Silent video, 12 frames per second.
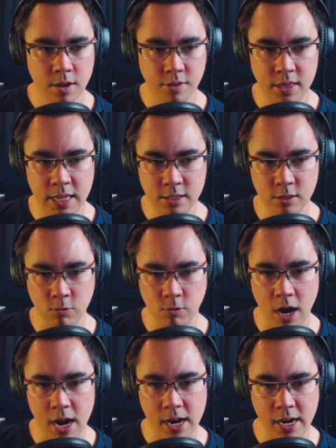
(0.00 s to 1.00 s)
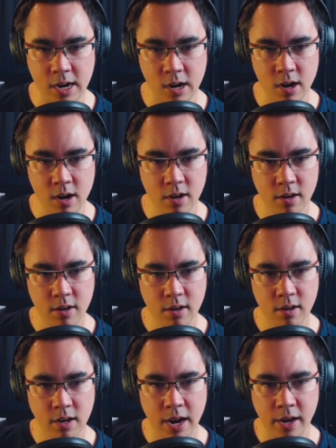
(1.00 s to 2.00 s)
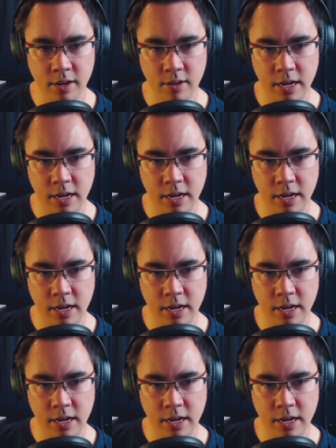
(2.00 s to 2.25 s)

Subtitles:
This right here And